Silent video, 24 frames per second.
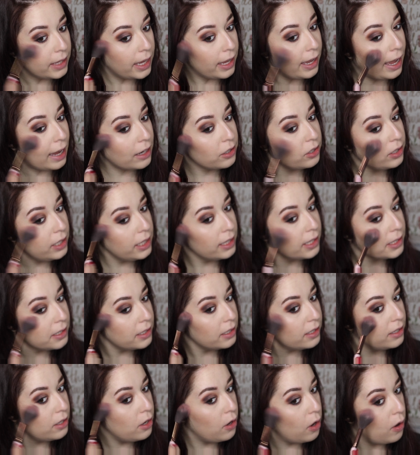actually, this
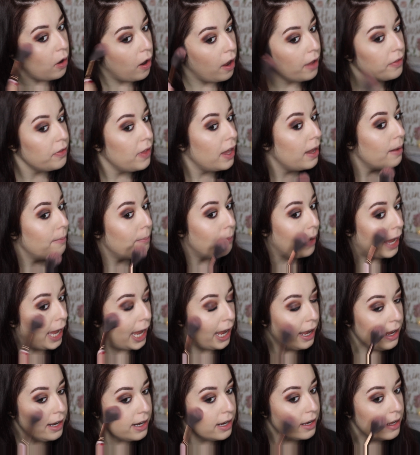is not that
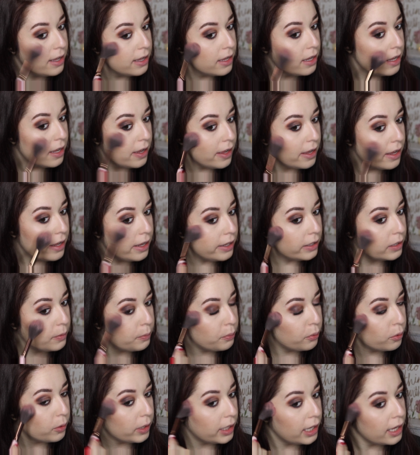bad. It's
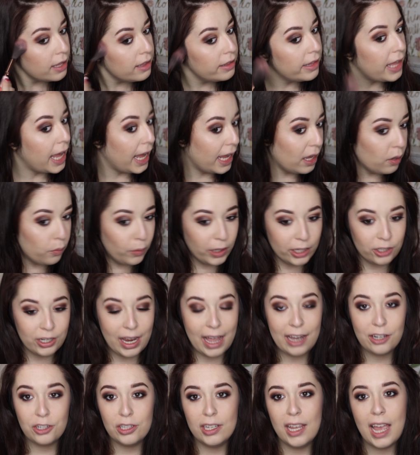pretty light, which
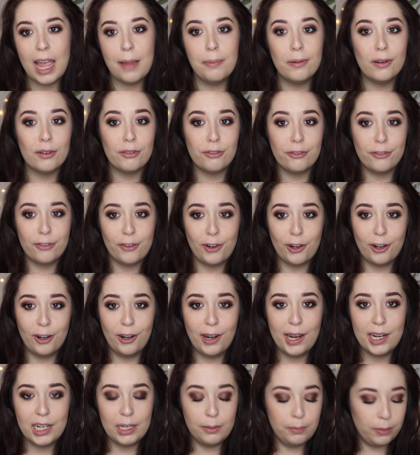actually I prefer
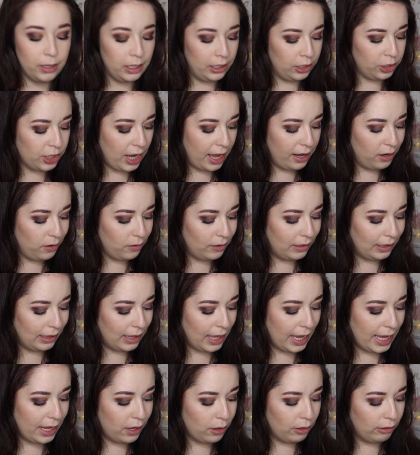in a blush. I don't
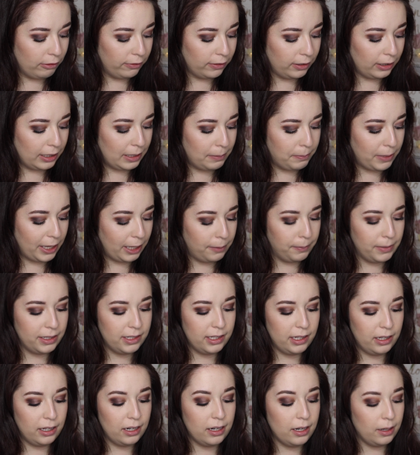like overly
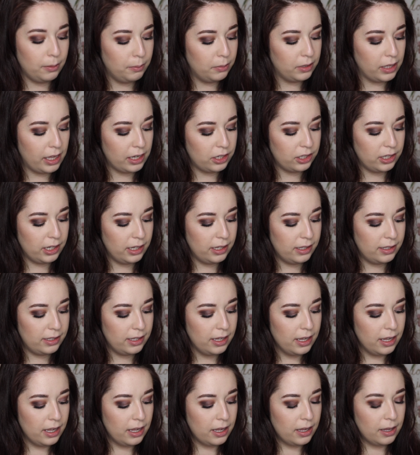pigmented blushes
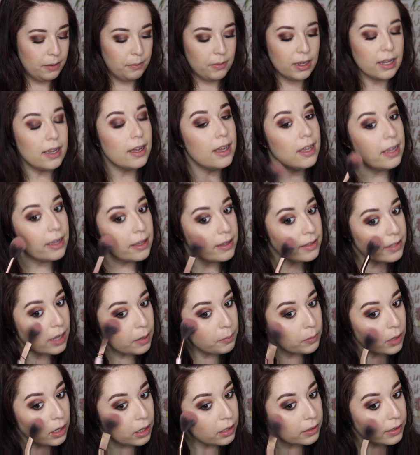because
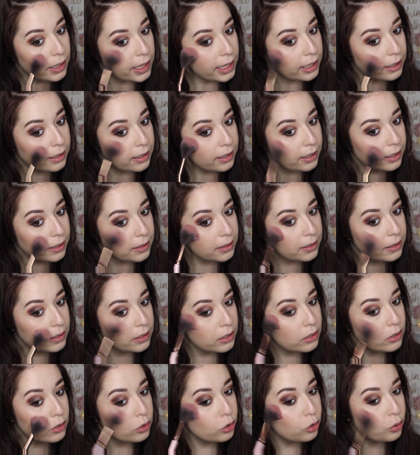I'm not like
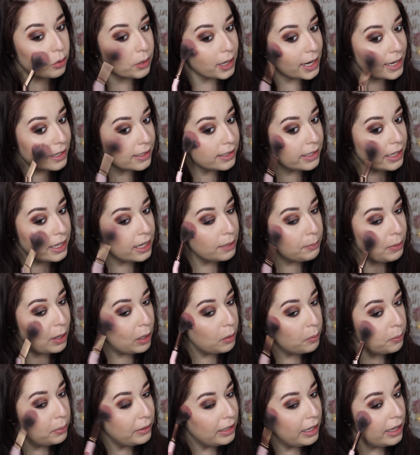crazy
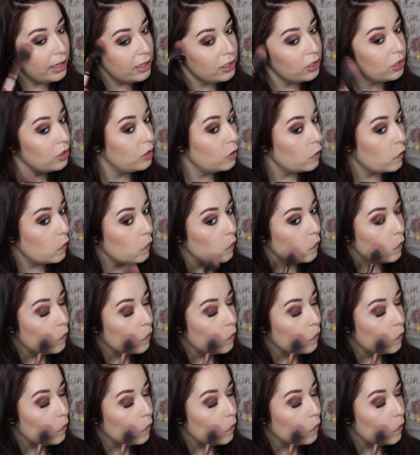about blush.